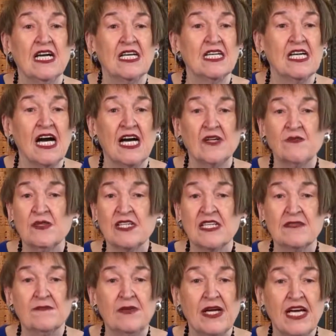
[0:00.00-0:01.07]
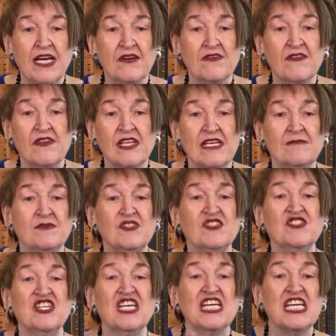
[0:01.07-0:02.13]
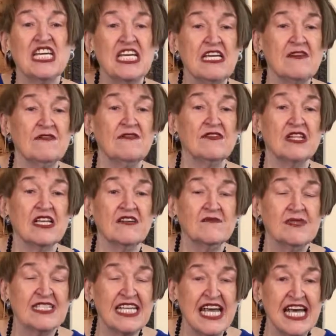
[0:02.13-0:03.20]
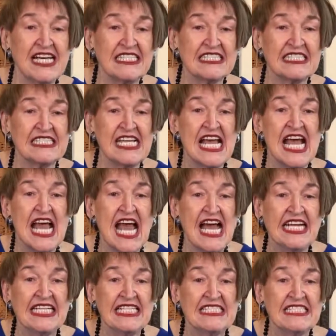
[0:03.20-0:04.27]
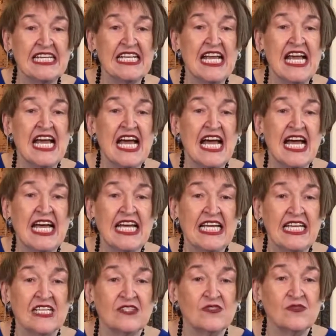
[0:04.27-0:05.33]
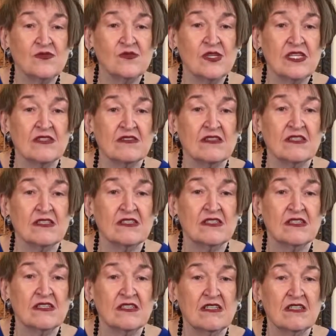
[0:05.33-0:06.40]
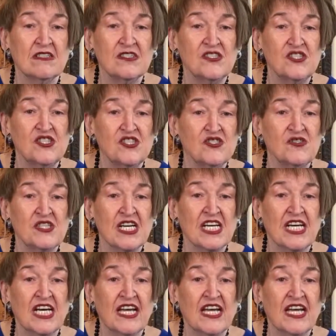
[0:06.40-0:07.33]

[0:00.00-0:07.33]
God would compare them to the evil of Manasseh. And he said, Israel Judah